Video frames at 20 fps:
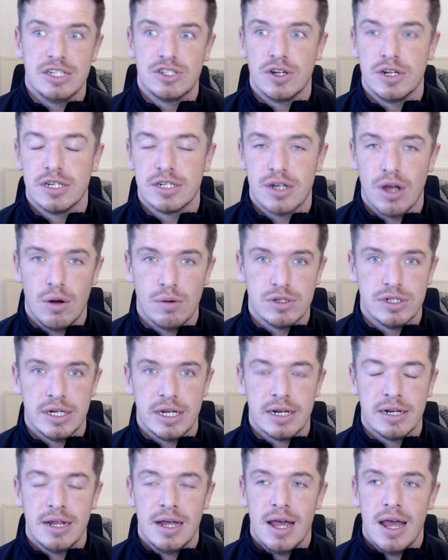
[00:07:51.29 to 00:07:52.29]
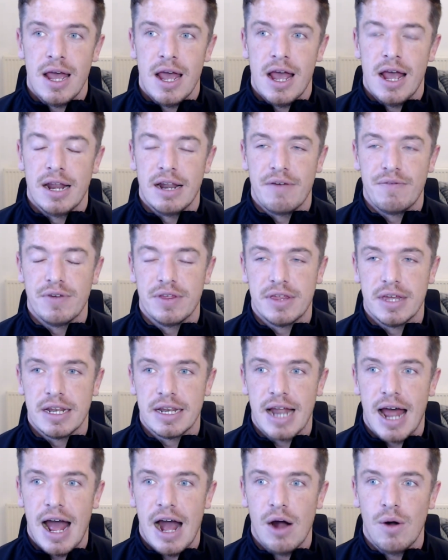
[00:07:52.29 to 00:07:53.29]
He's done his coaching and
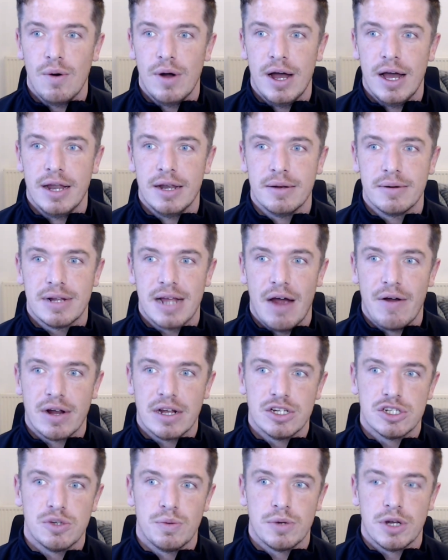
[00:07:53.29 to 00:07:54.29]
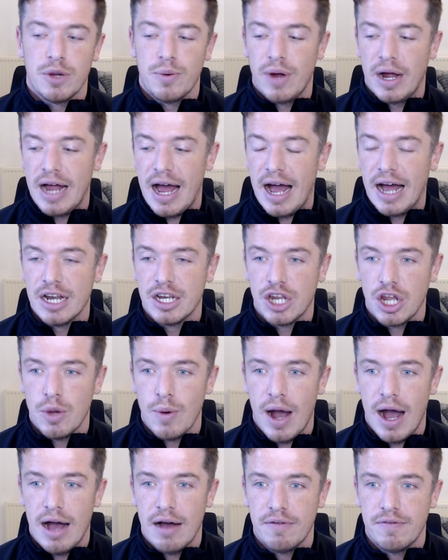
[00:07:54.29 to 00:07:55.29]
everything now. And Carrick is someone who I
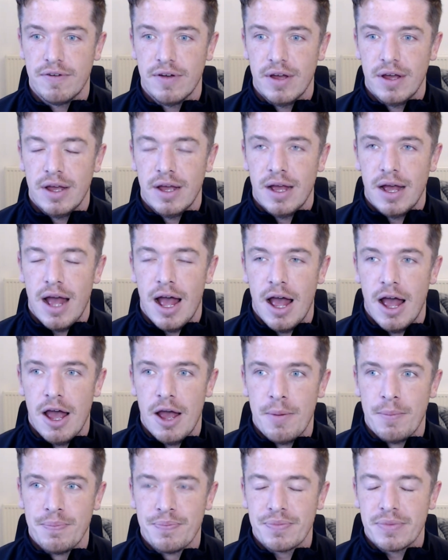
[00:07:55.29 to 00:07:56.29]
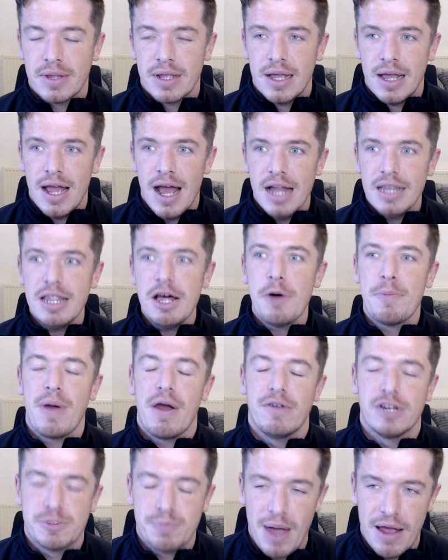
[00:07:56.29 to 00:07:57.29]
do have a little
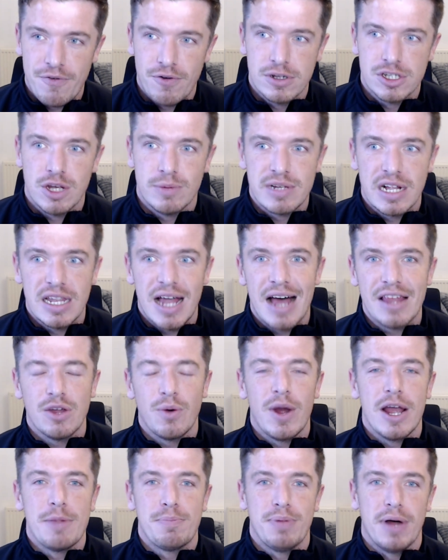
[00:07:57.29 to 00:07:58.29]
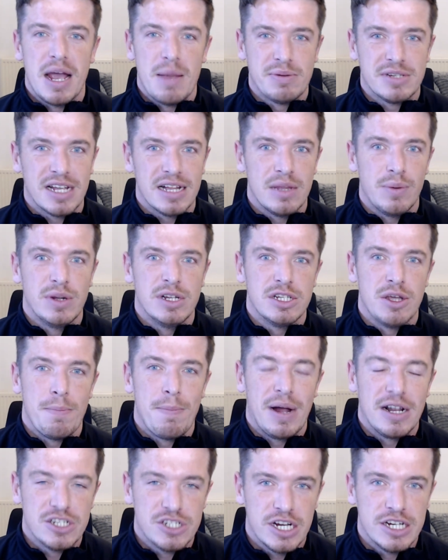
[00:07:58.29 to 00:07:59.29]
bit of respect for in terms of, I like the way he played, particularly when he's
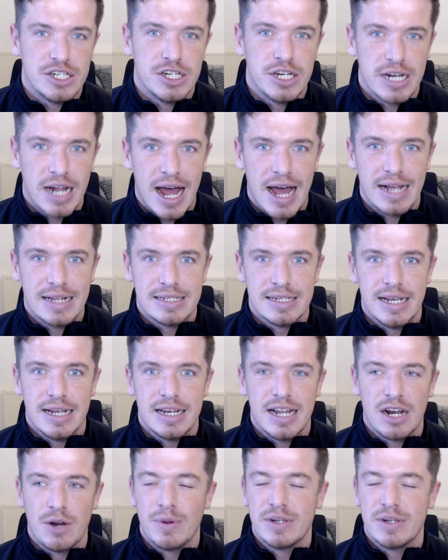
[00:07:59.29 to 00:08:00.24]
at Manchester United.